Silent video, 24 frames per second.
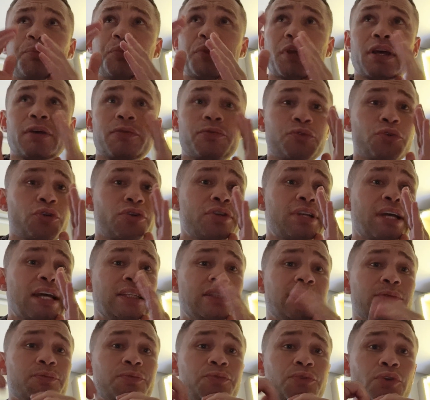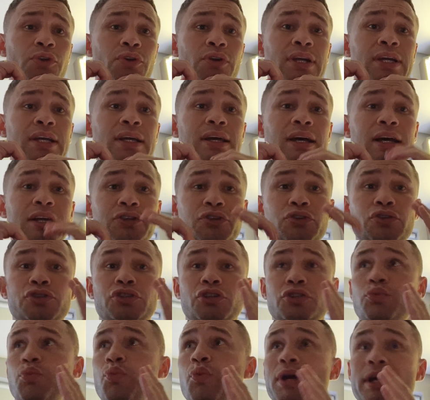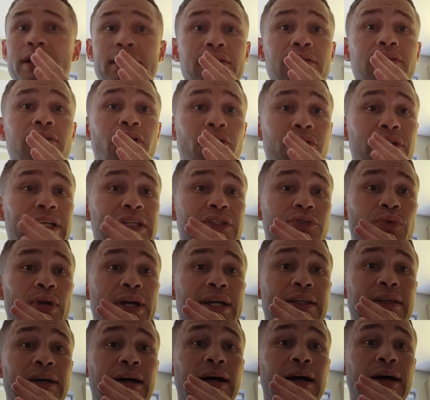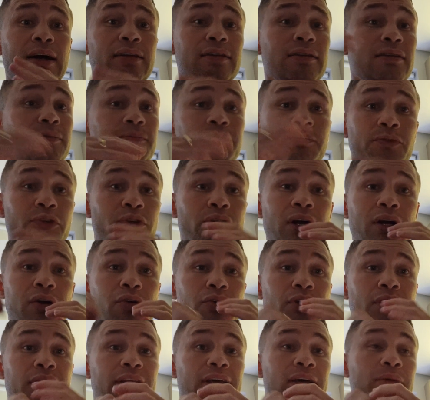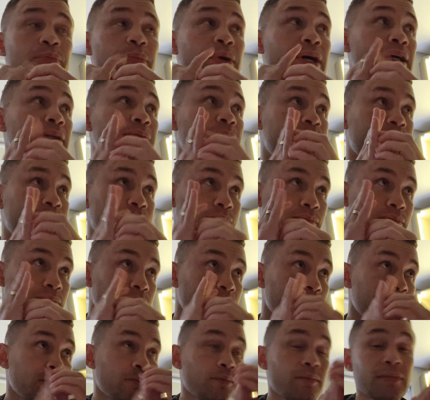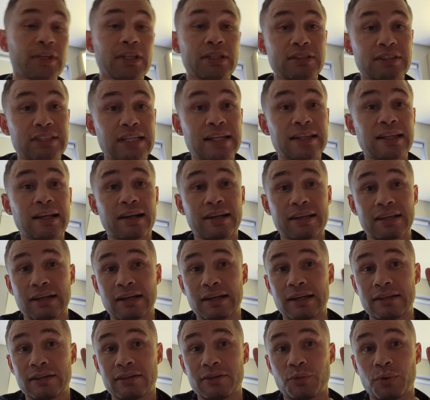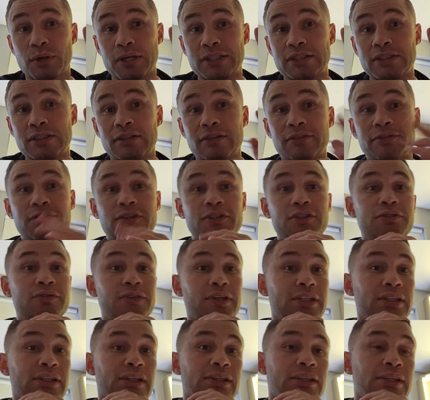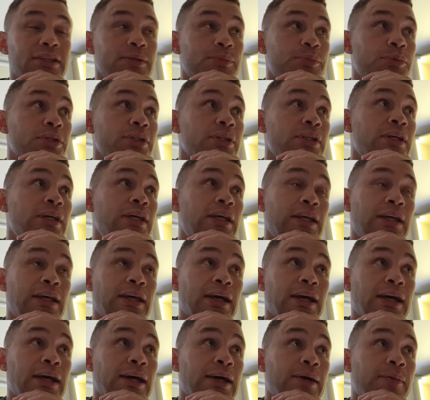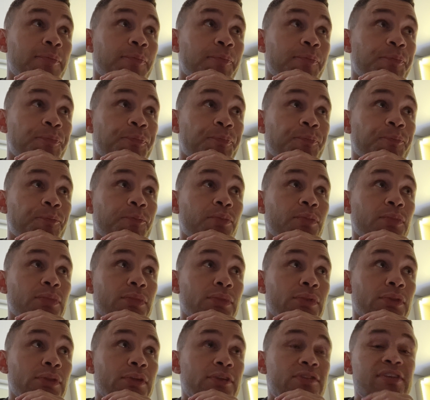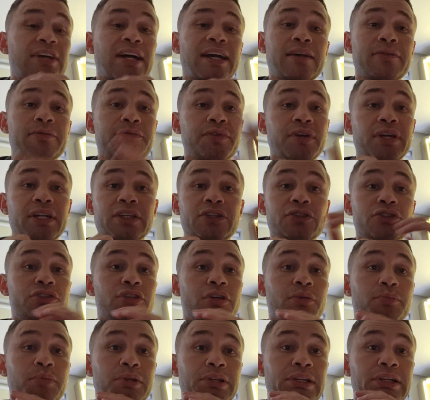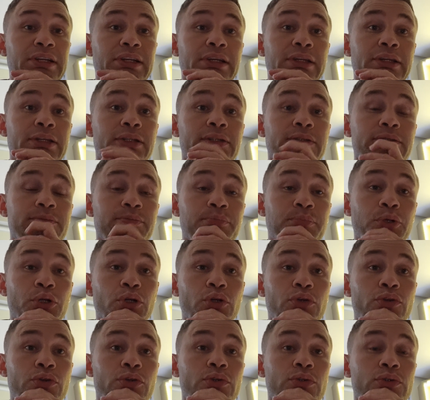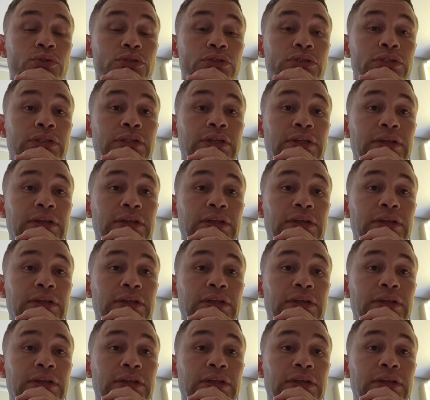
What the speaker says: if you're Tyson Fury and you're just waiting on this right hand, you're not going to get hit by it. Saying that, he got hit twice in the first fight, didn't he? But the second fight, he just completely bulldozed